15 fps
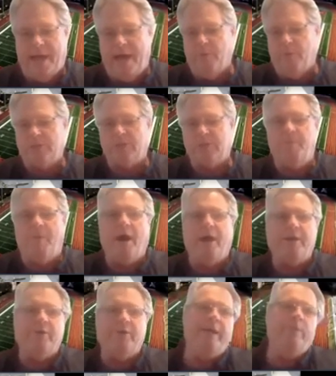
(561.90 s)
I was
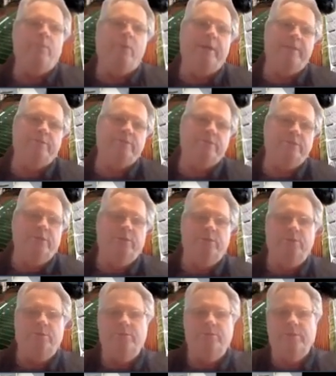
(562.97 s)
smarter. I went
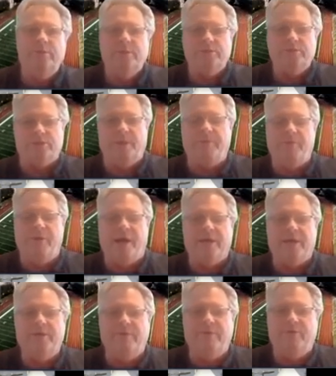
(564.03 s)
to Slippery
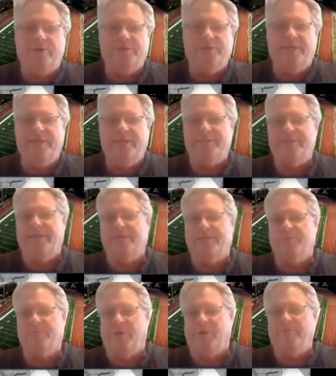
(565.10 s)
Rock University instead of
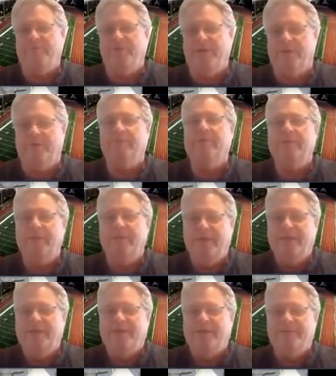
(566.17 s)
Springfield
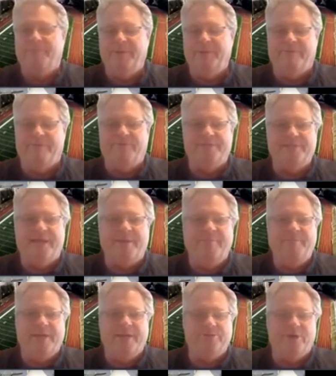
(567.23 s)
to be a phys ed
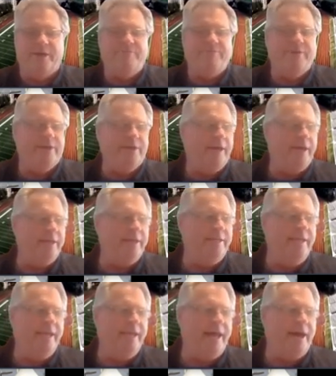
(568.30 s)
major. I figured I'd
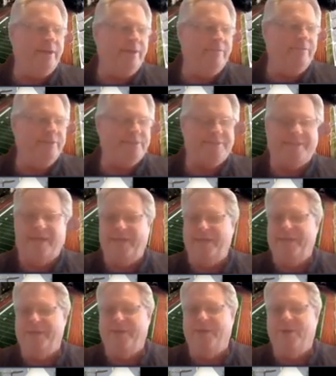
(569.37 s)
get out of the state
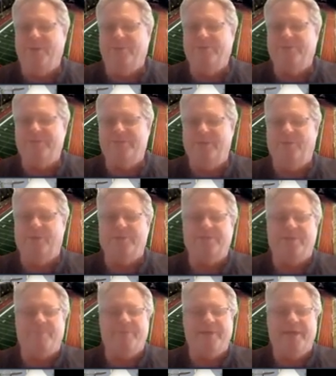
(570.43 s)
and go see what
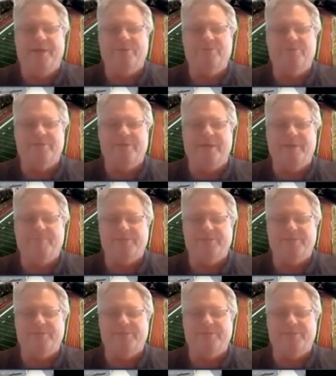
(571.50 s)
something else was like